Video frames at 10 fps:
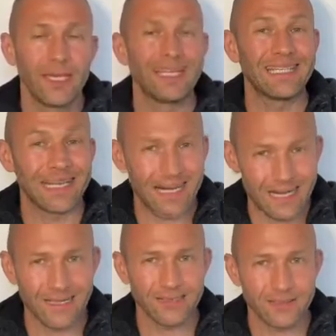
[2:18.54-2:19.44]
it
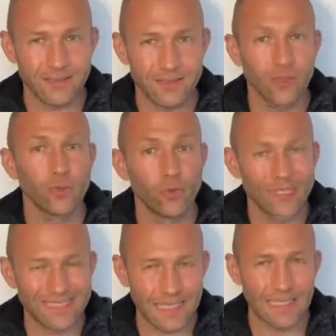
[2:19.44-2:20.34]
asks to
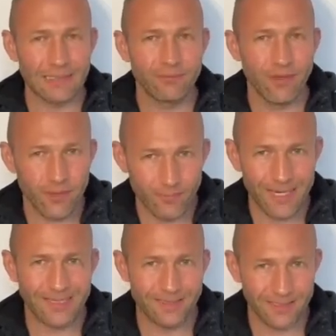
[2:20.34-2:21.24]
save the
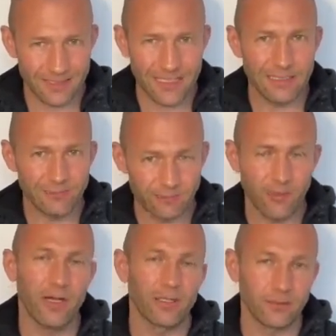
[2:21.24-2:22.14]
master key
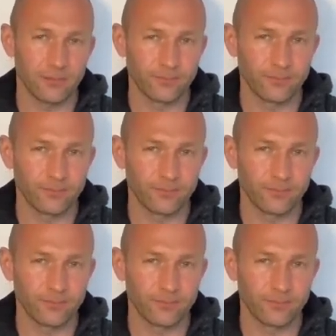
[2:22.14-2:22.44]
file.